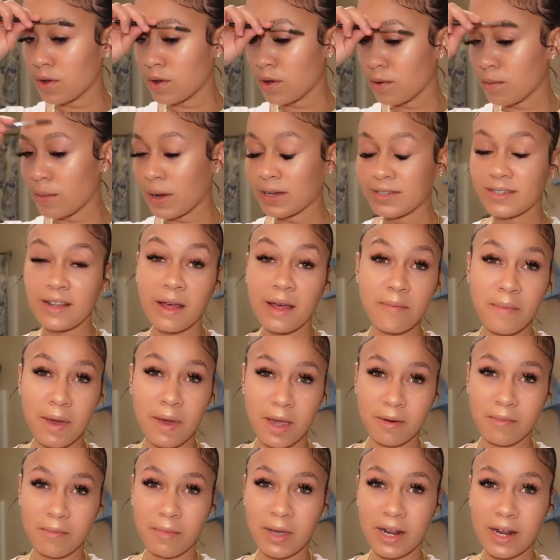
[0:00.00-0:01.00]
I say
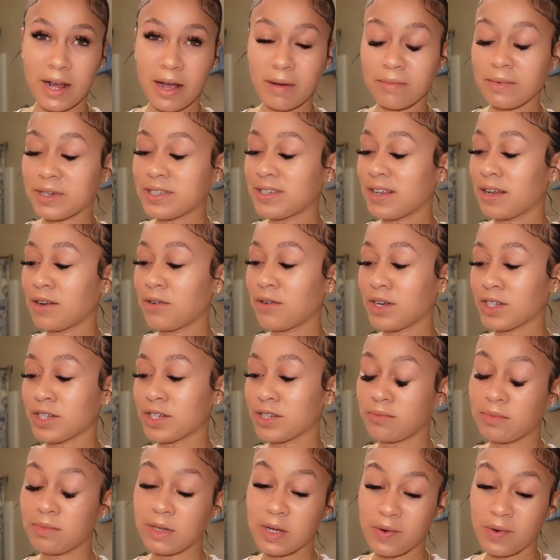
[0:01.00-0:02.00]
may or may not because I know I
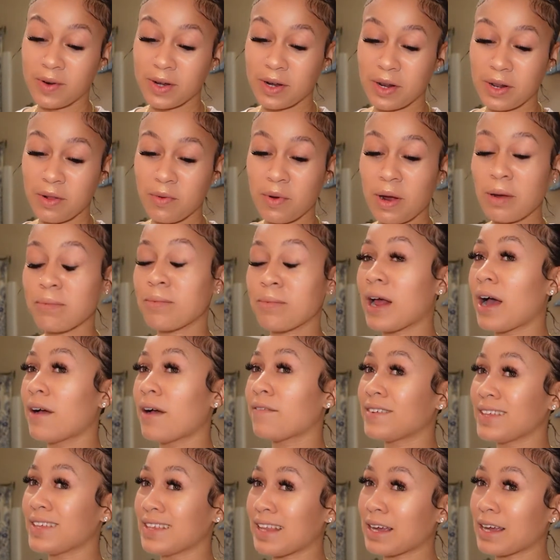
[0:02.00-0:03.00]
shouldn't be going anywhere, but I
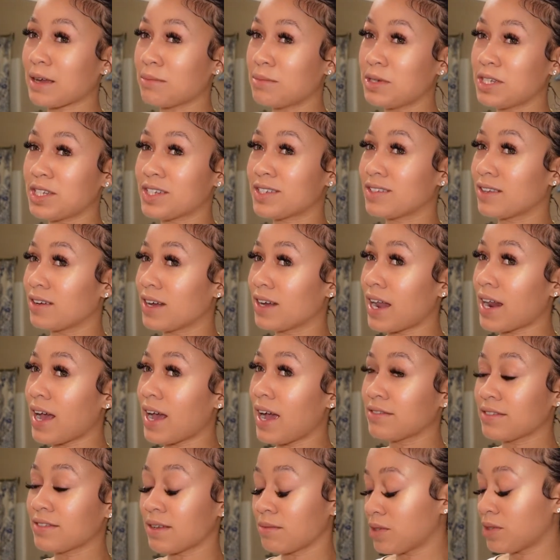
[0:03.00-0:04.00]
feel like a bitch still gotta
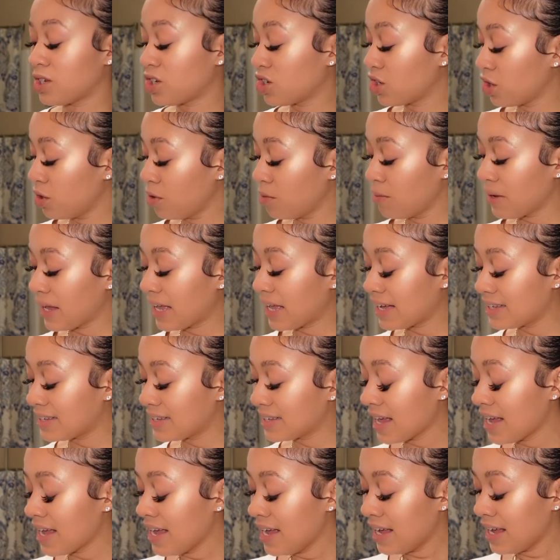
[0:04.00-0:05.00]
have something to do because
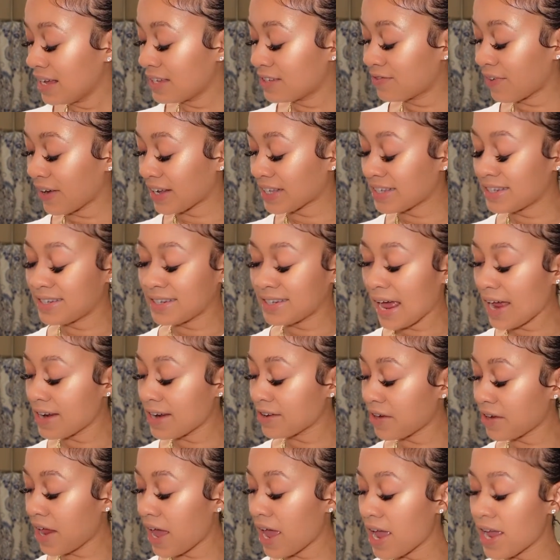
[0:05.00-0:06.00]
it's fucking
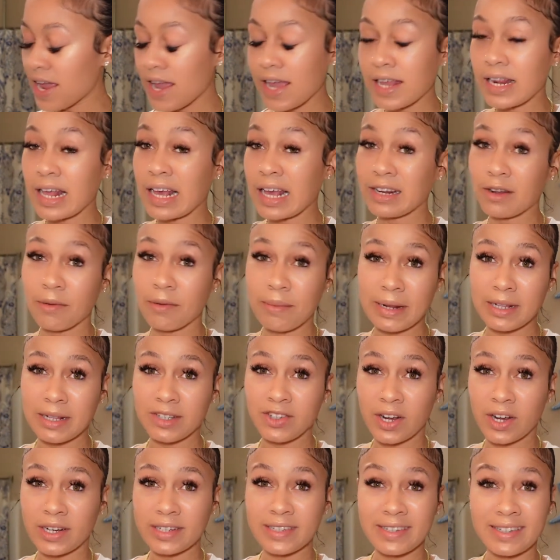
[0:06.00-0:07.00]
Saturday and ain't nobody
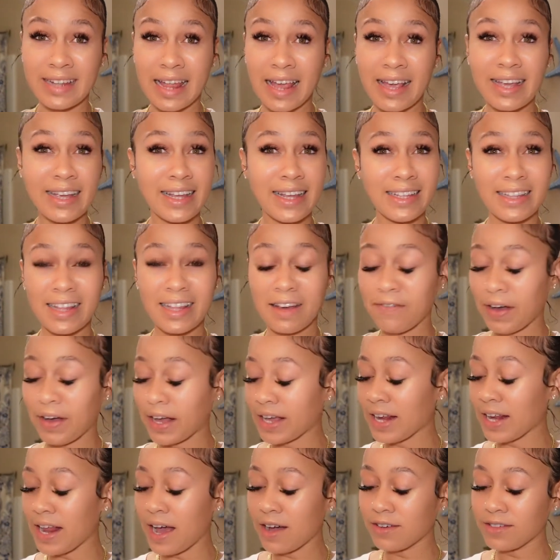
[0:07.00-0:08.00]
trying to stay in that
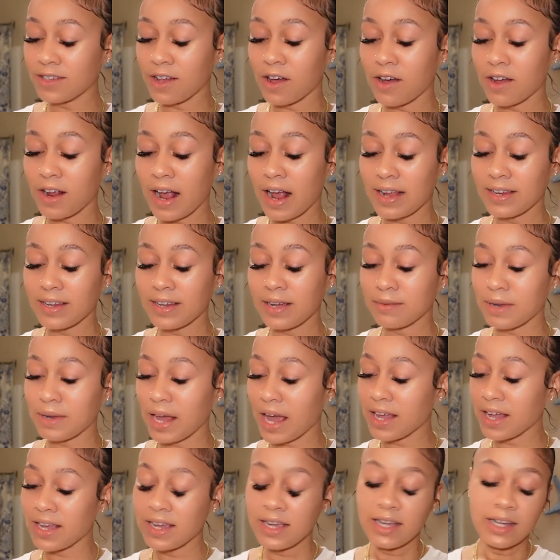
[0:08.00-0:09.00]
fucking house all goddamn
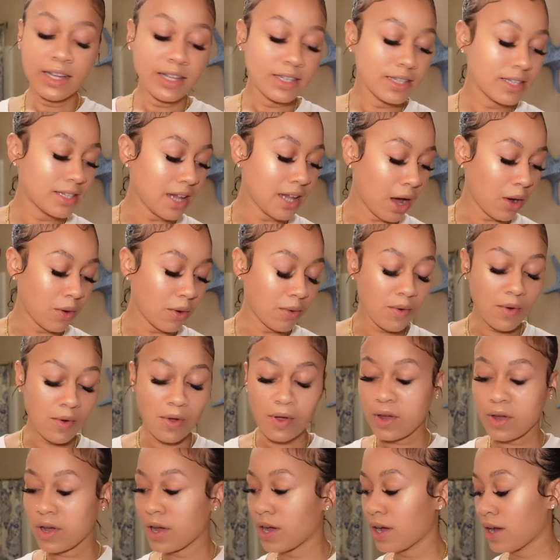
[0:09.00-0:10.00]
day. So
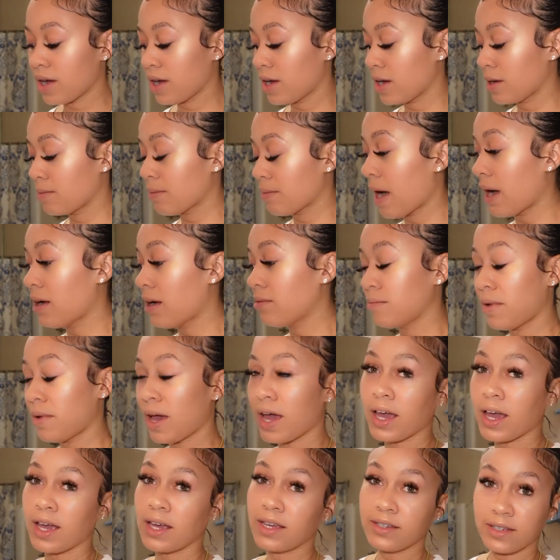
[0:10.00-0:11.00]
I
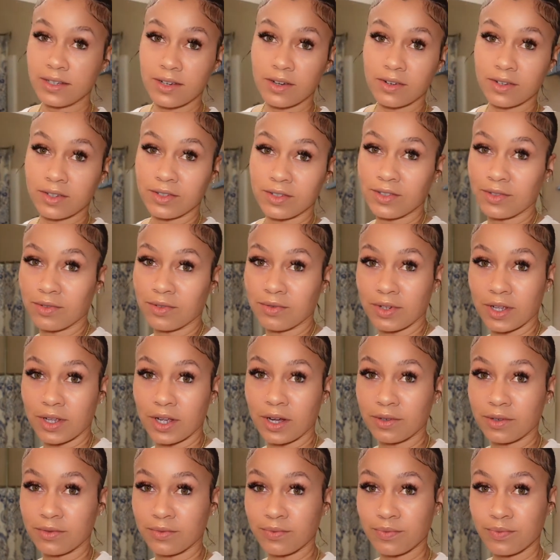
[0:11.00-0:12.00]
may go to the
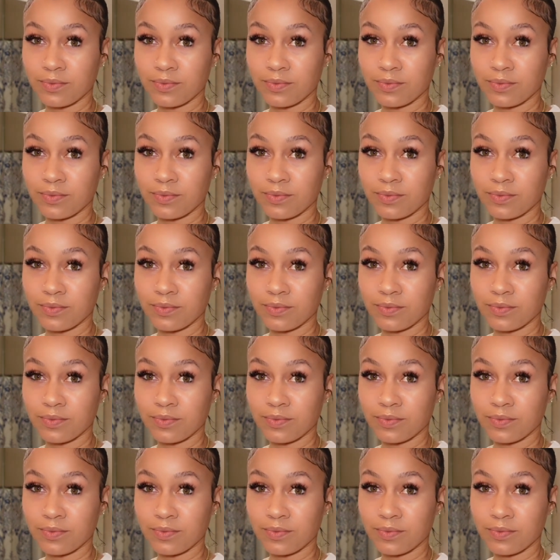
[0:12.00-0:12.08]
studio.